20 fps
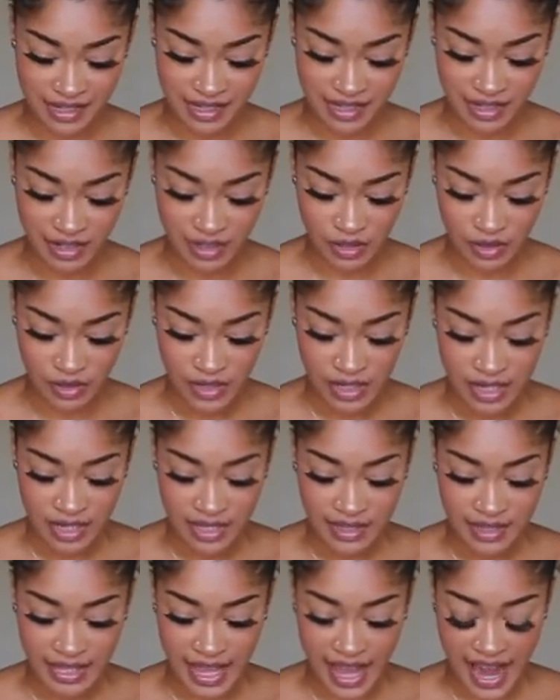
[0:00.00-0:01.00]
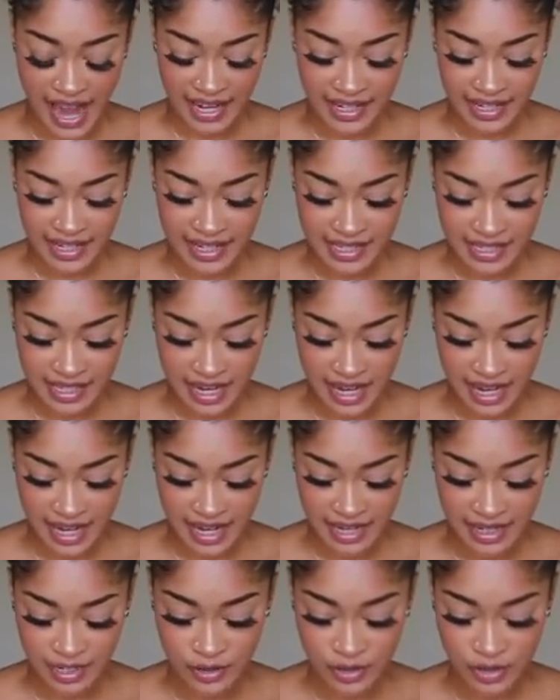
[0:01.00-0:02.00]
So the acne
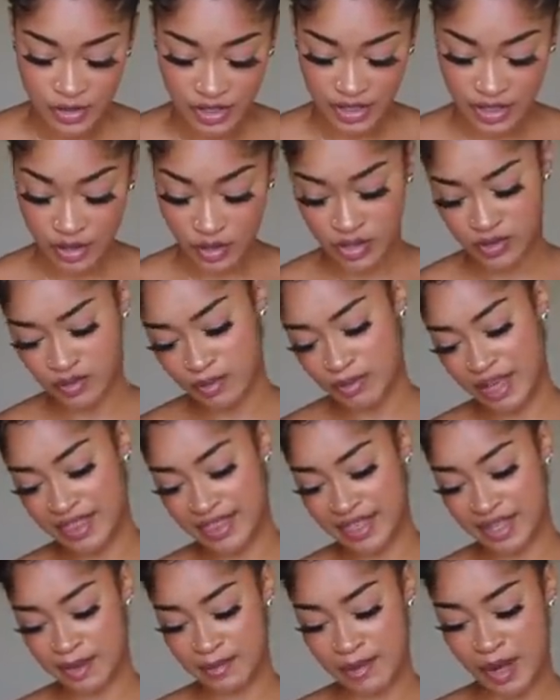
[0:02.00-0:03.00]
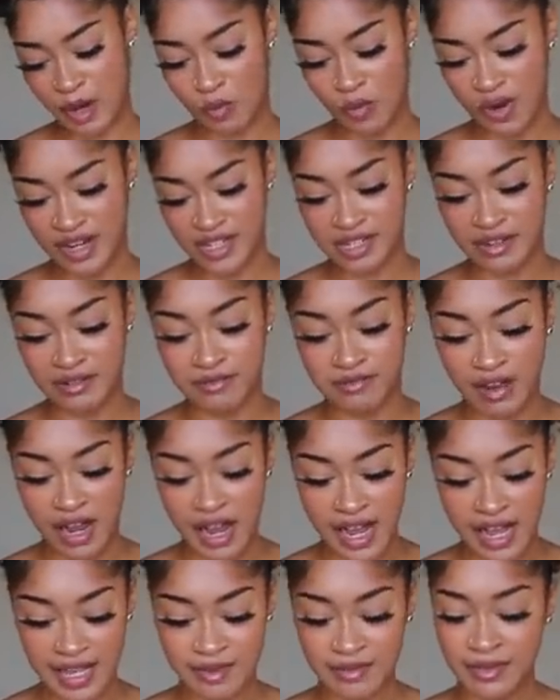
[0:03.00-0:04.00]
side usually goes from I think about one to
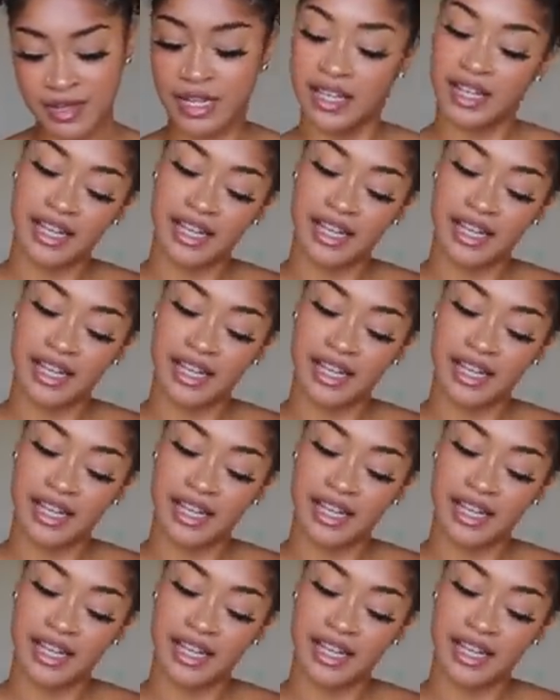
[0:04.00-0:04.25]
five